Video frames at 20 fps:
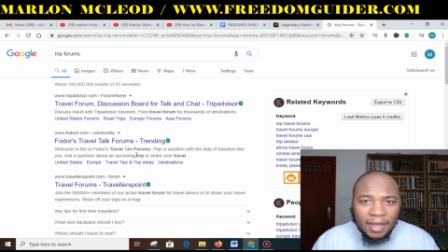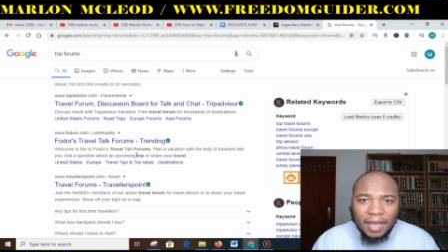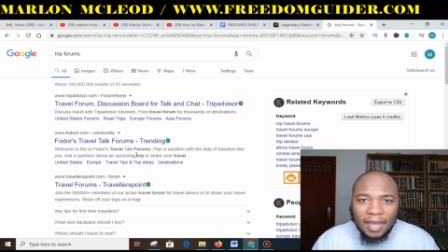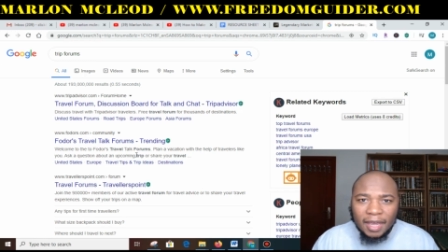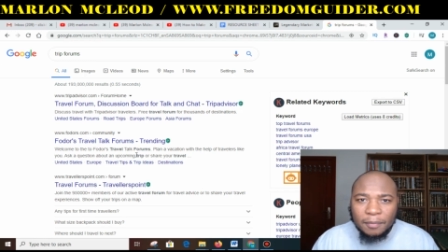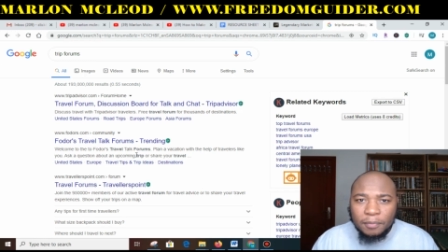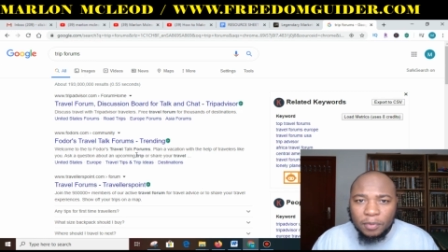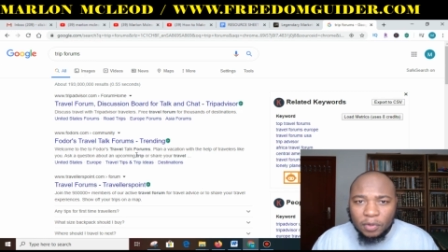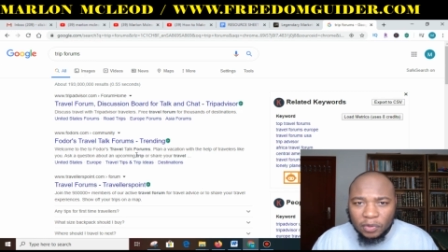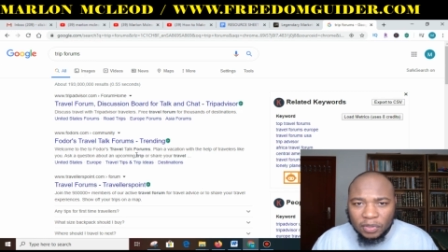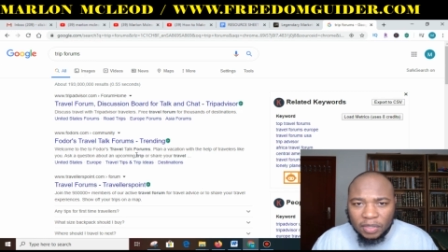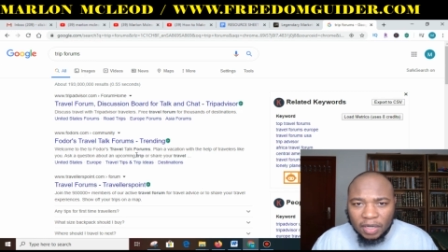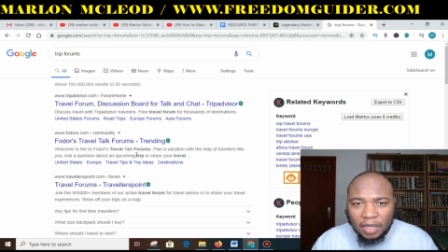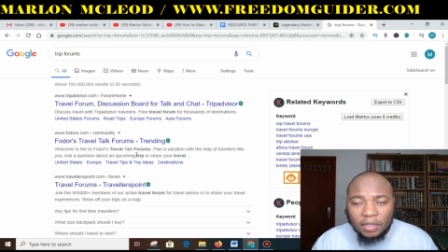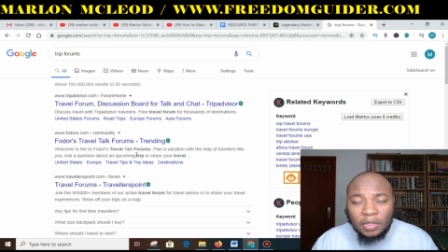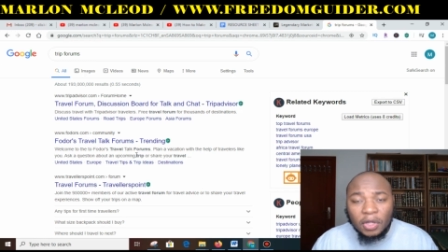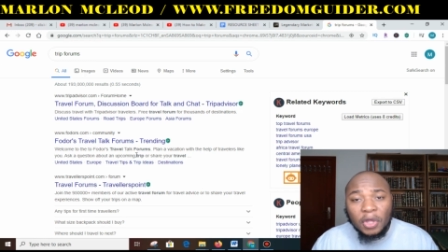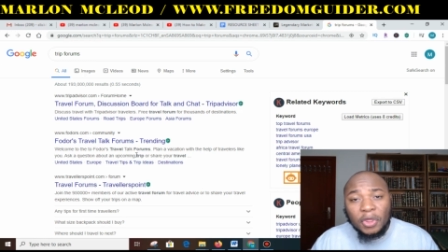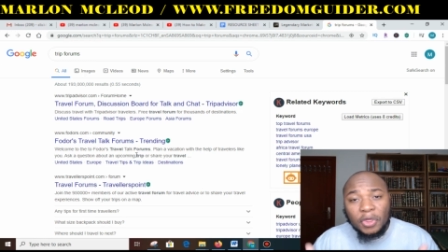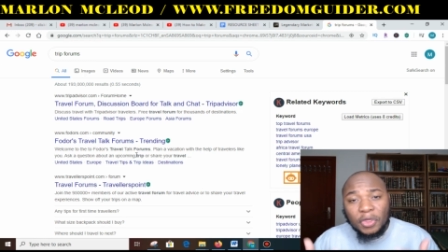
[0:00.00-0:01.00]
a
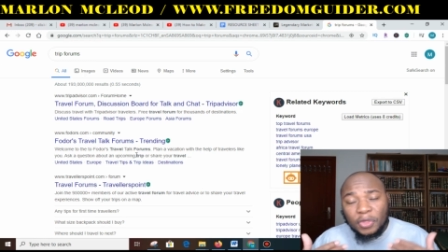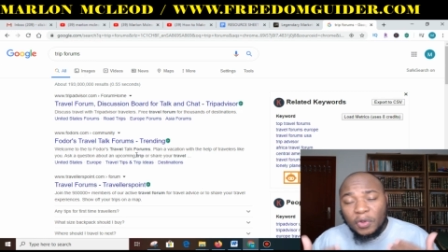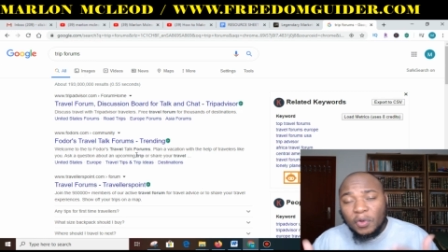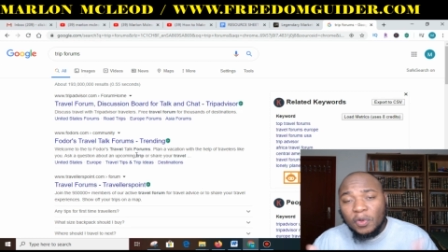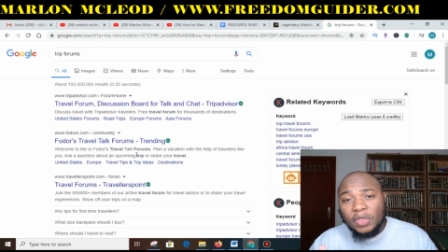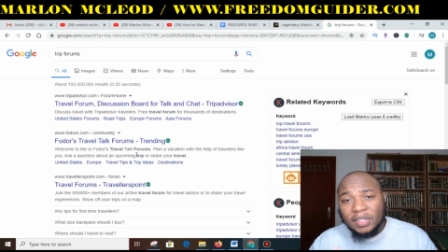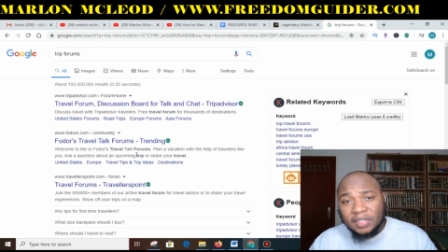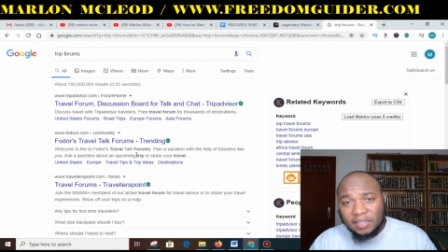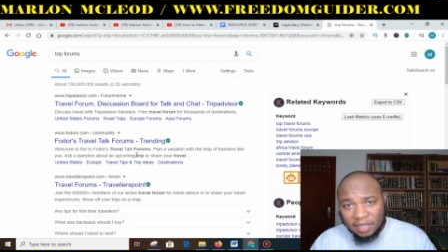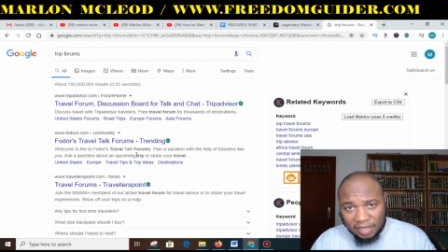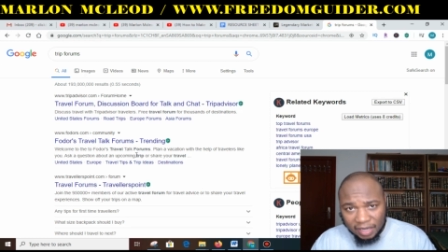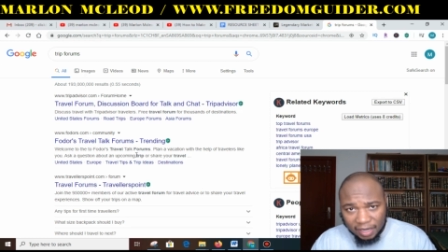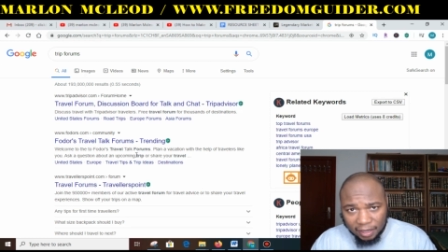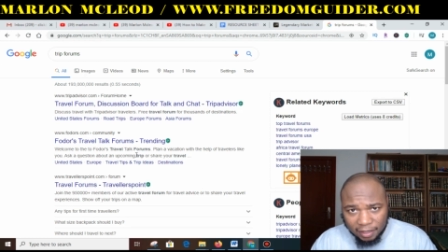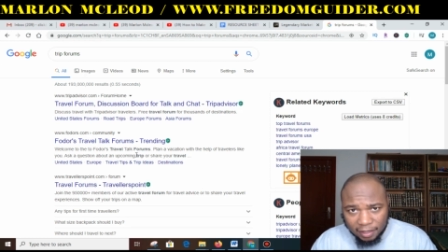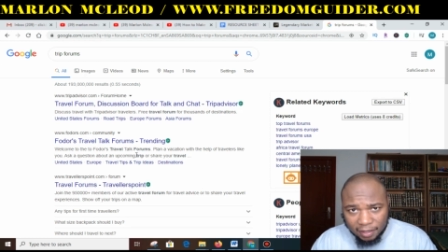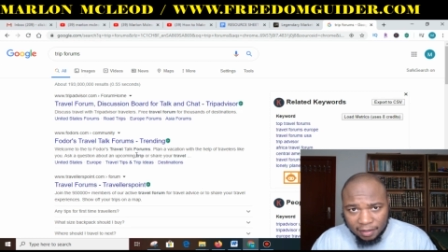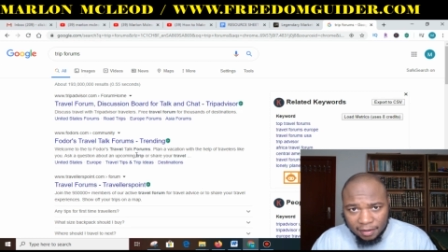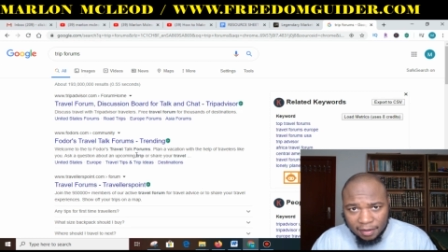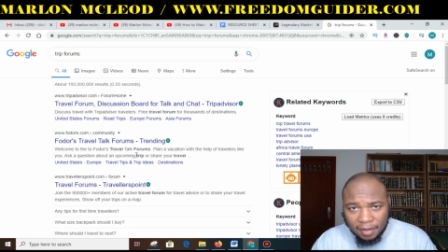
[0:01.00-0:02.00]
product through this
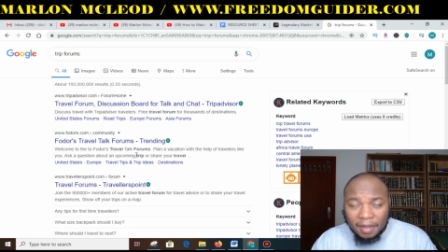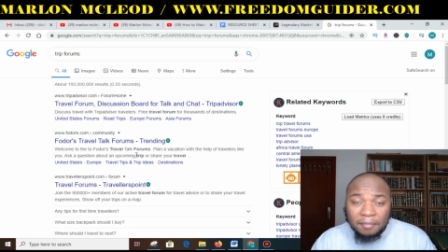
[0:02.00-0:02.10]
link.